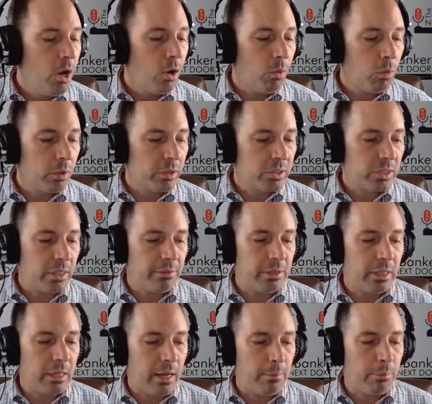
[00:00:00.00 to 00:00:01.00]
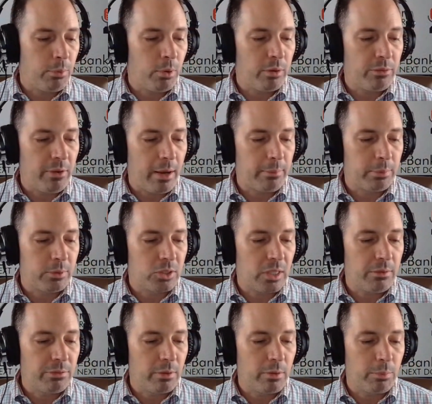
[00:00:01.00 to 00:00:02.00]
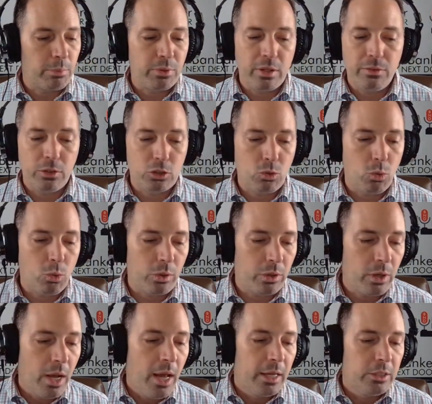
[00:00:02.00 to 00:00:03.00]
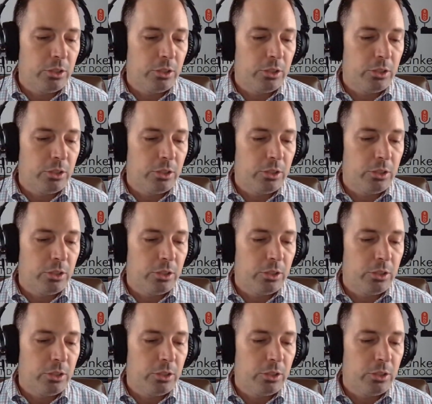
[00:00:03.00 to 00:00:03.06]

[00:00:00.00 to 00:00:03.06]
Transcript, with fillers: or 79.5 percent from the previous quarter,